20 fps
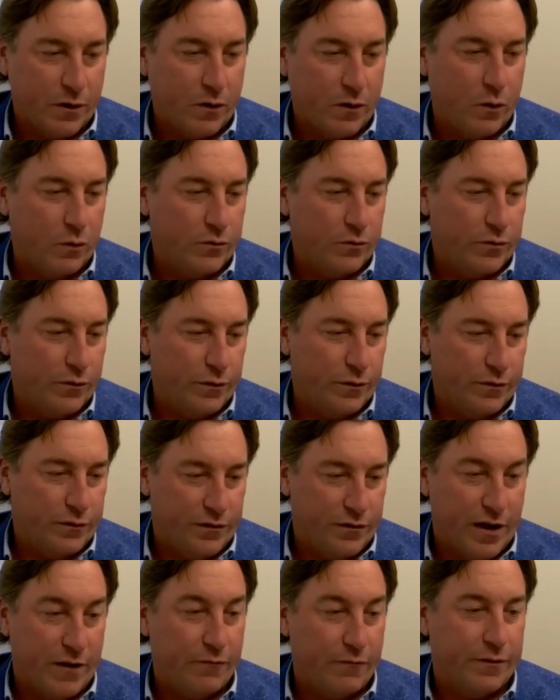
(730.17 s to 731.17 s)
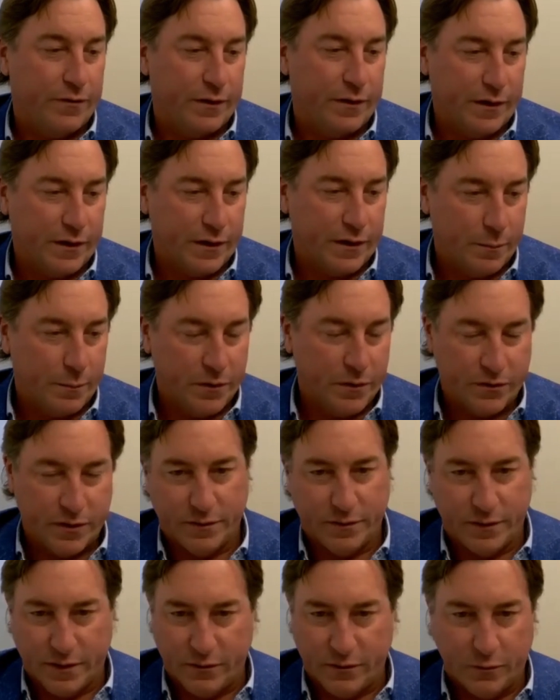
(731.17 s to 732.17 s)
Our culture is everything at Compass.
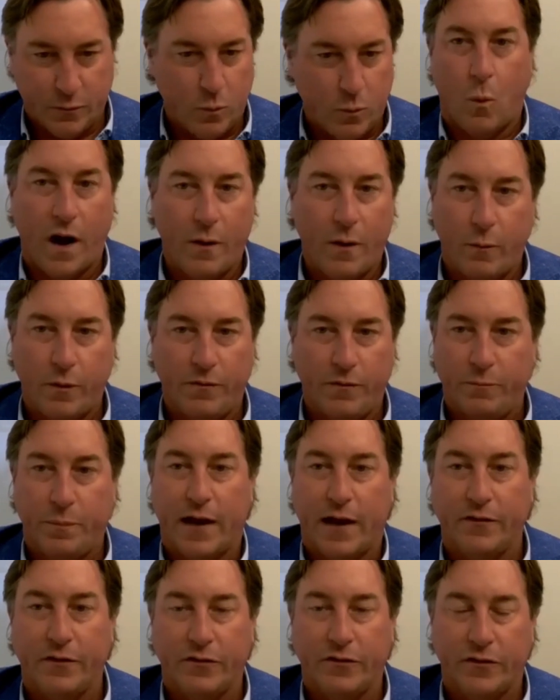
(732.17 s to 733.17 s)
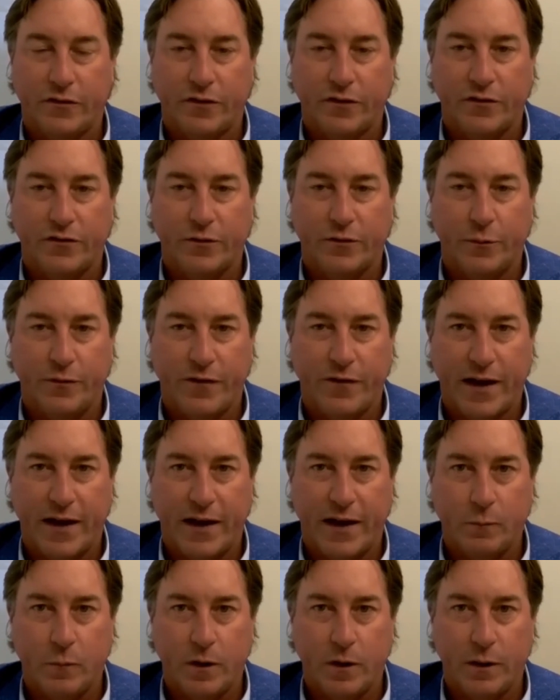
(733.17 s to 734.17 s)
That is why we've had the success that we've had.
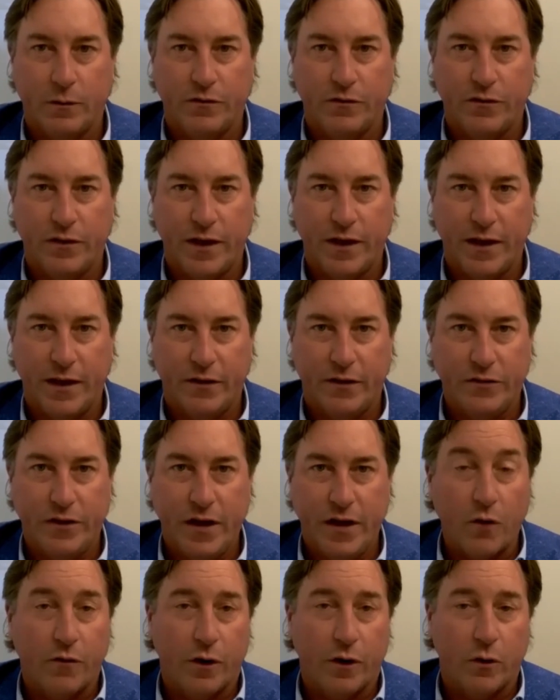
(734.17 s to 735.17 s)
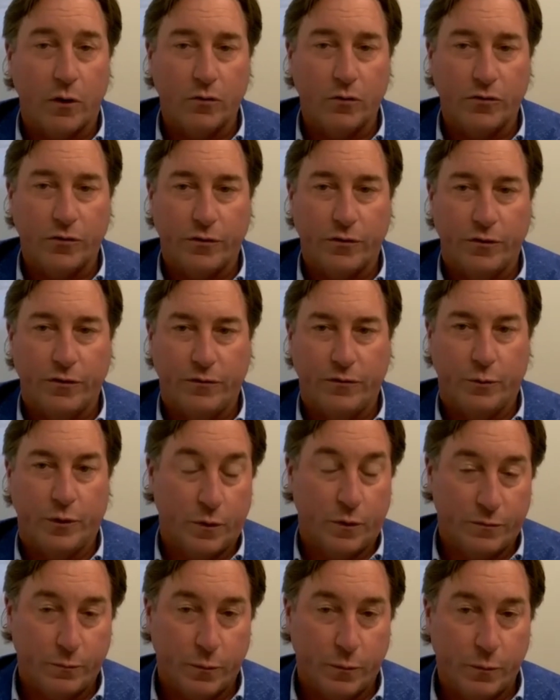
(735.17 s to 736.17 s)
And what I would say is part of our culture is
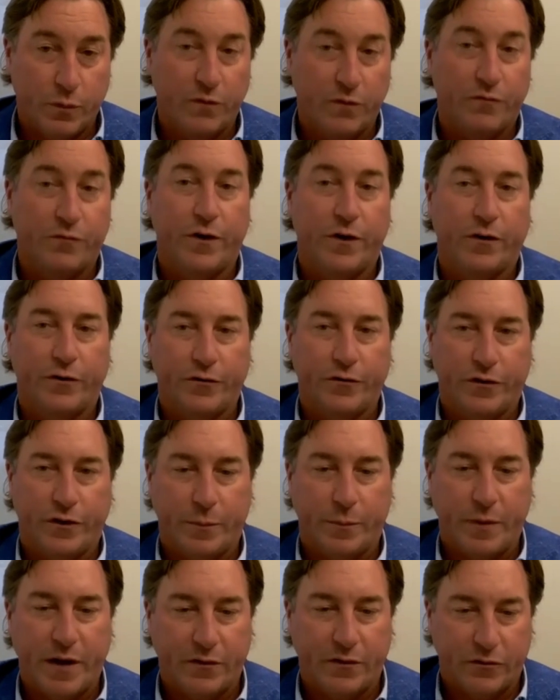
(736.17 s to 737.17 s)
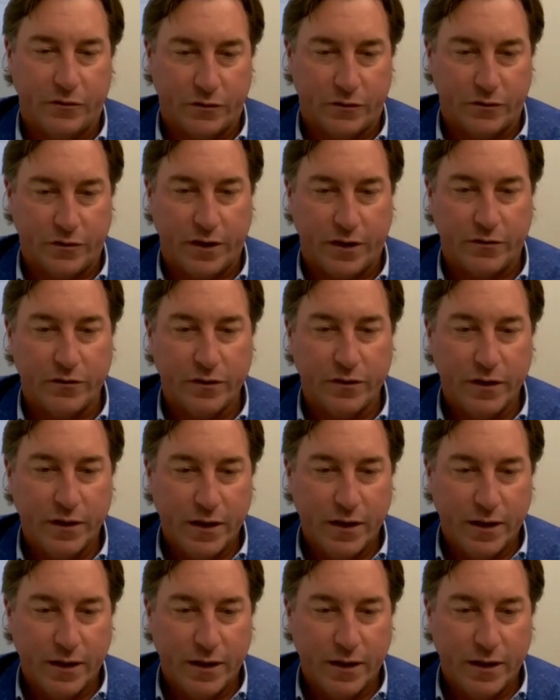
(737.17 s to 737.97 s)
we believe failure is on the path to success.